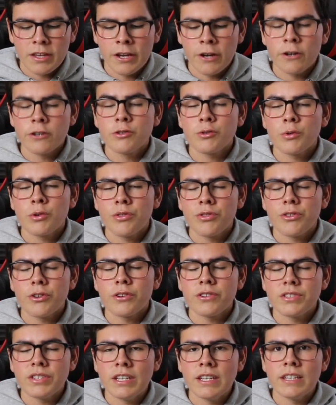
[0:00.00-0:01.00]
the Air Jordan
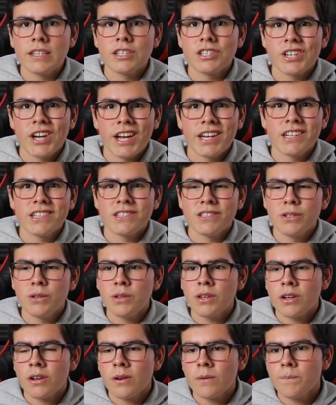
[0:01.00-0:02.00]
13 Chinese New
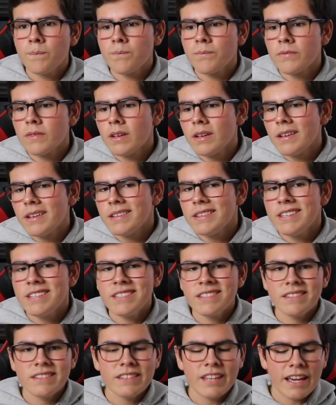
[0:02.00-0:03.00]
Year.
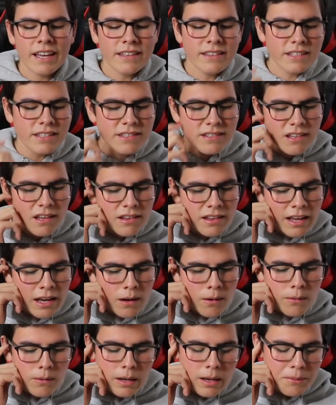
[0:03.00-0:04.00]
These tend to sell
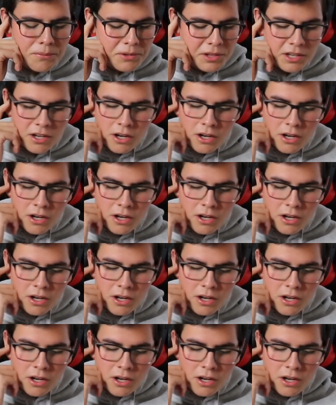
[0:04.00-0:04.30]
out. The